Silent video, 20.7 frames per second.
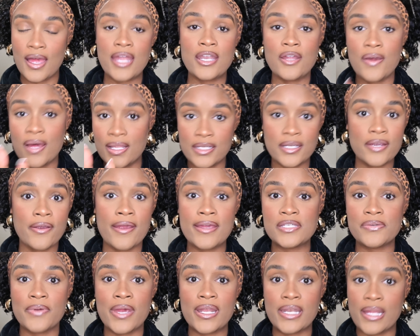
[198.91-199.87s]
I know I look
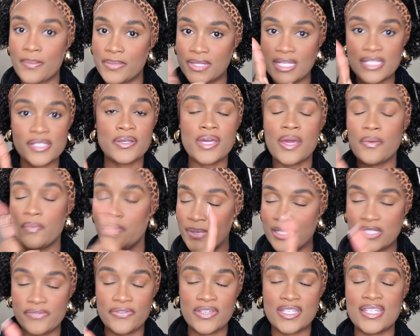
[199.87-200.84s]
crazy right now, but that's okay.
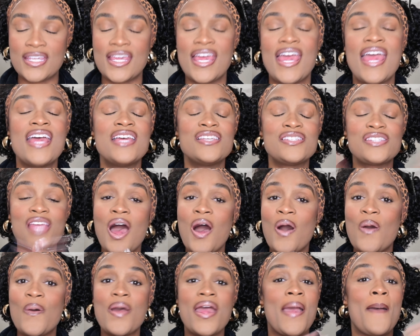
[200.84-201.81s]
Let's fix it.
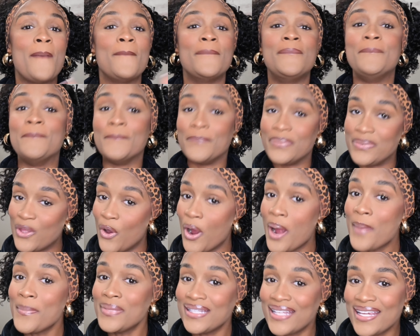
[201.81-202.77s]
So
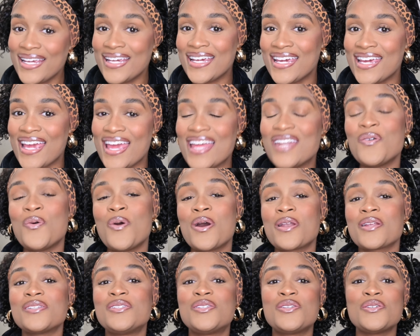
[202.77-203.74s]
normally, in
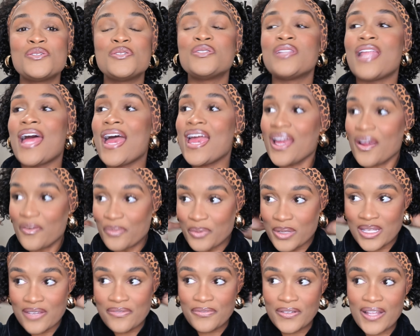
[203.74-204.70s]
order to like
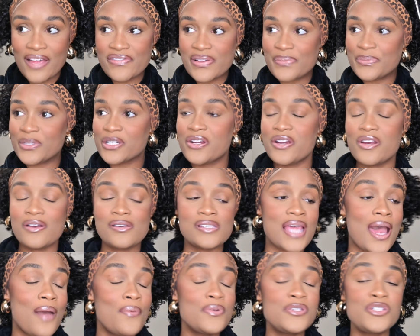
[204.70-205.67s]
really fluff up the curls,
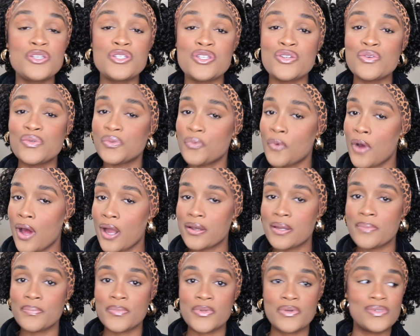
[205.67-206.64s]
I would just use water
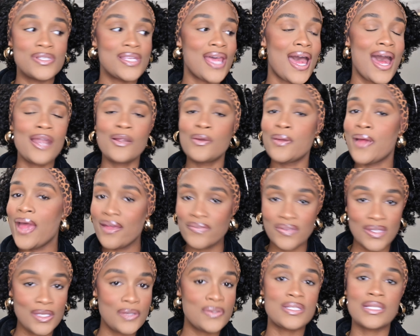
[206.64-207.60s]
and mousse. I don't have
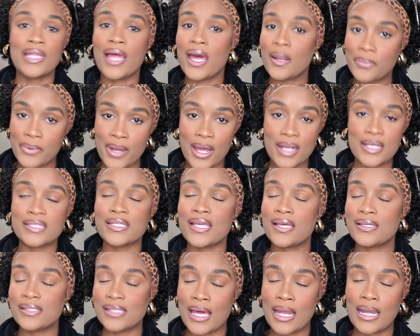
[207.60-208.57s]
to use a lot of products
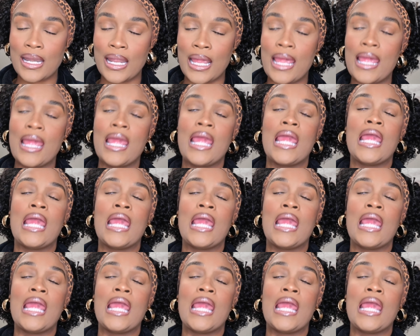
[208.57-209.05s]
outside of that.